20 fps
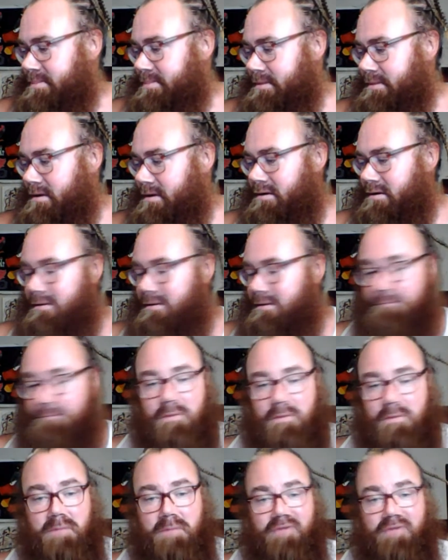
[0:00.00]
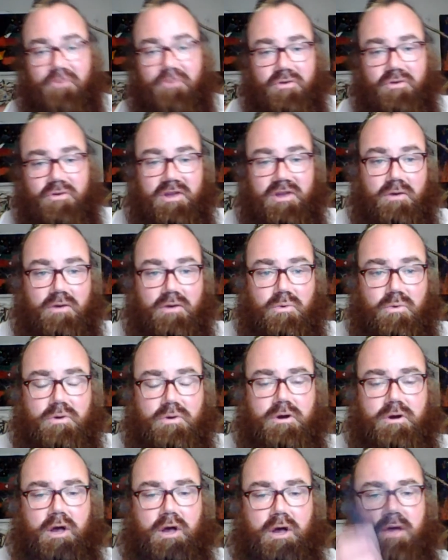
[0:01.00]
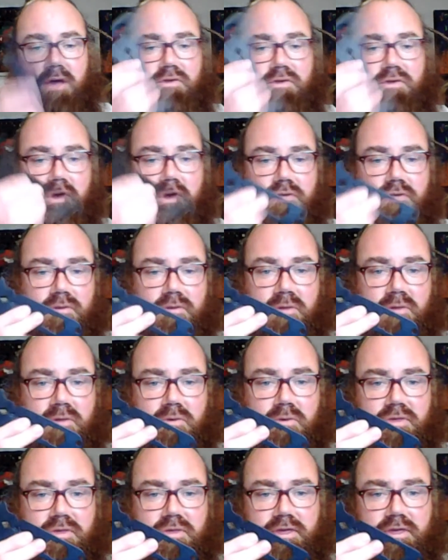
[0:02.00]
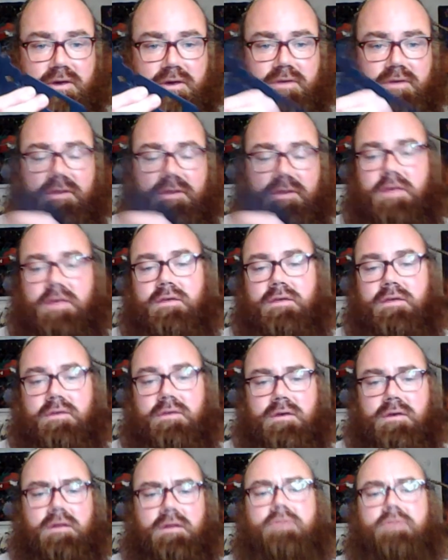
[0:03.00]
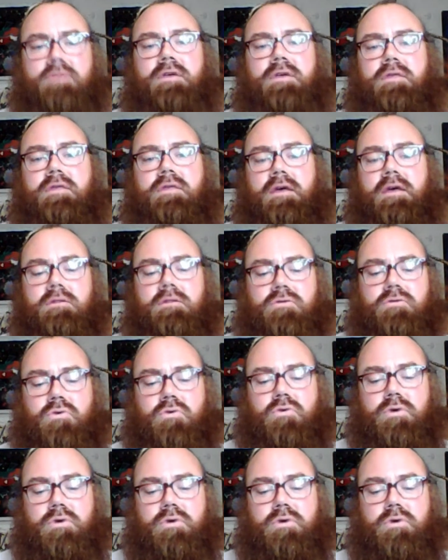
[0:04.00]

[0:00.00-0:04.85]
My first day of work, I saw somebody with this, and I was like, "That looks cool."